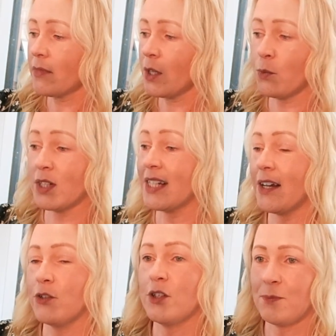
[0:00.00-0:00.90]
would
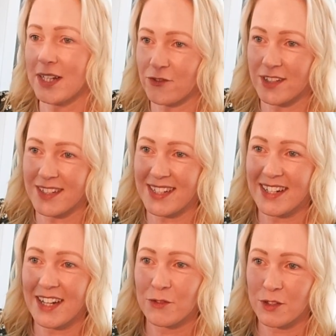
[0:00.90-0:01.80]
allow you to better
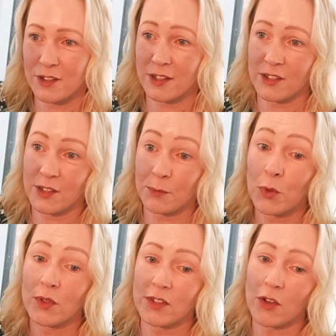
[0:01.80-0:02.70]
understand how to
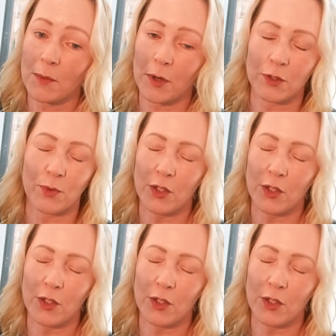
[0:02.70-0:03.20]
support and signpost.